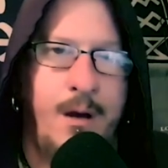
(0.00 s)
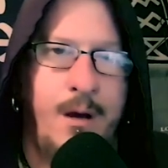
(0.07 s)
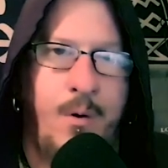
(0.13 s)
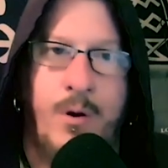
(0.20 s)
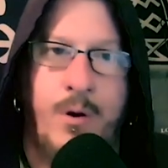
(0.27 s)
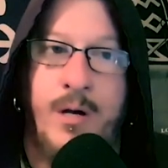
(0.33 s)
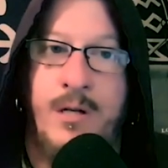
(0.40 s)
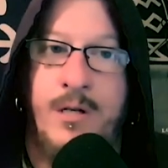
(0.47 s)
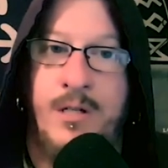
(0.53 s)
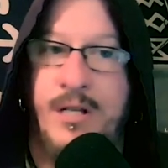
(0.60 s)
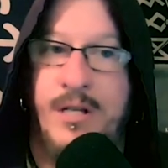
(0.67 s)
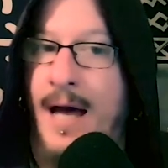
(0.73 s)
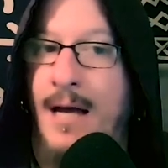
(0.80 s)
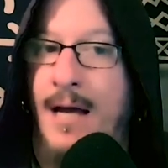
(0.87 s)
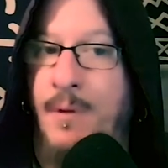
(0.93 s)
or you can just
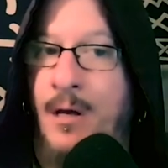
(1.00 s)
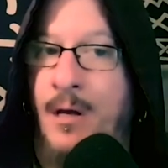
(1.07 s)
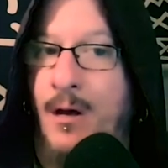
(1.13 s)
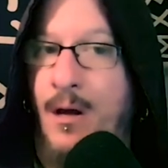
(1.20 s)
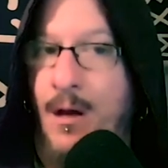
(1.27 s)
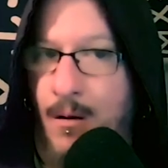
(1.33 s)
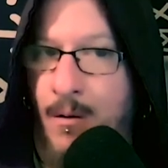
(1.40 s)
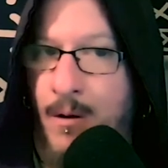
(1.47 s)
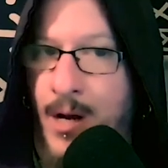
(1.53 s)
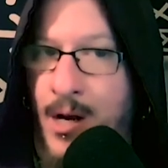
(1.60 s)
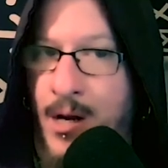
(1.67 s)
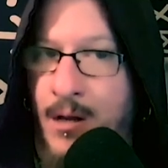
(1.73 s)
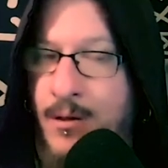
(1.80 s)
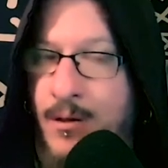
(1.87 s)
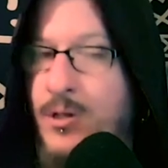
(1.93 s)
tag me on
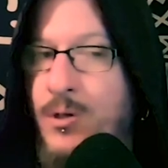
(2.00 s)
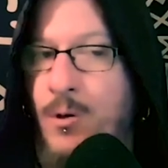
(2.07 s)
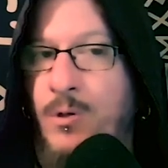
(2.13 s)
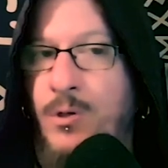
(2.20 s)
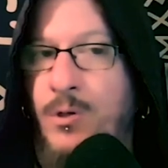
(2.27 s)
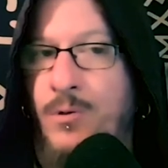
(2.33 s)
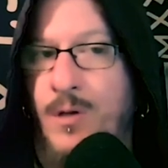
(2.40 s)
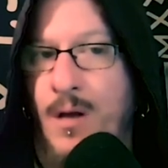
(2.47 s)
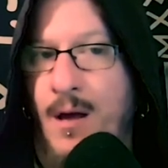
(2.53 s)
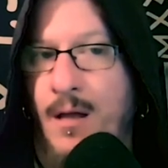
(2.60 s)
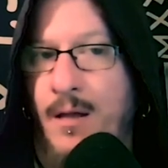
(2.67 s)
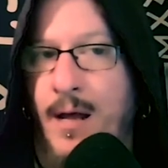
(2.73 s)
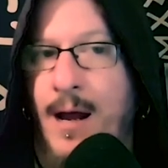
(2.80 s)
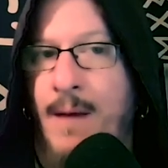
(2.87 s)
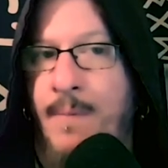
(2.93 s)
any of the socials
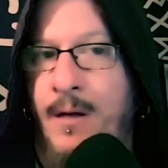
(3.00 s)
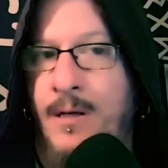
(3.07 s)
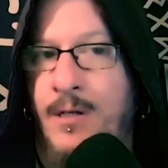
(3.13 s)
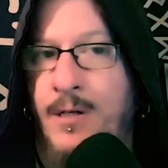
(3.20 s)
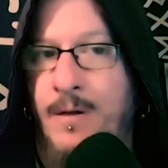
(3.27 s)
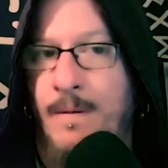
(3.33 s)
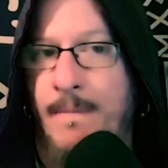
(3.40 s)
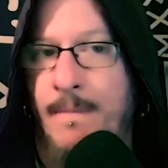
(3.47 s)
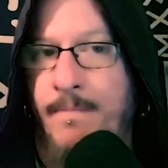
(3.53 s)
that I mentioned.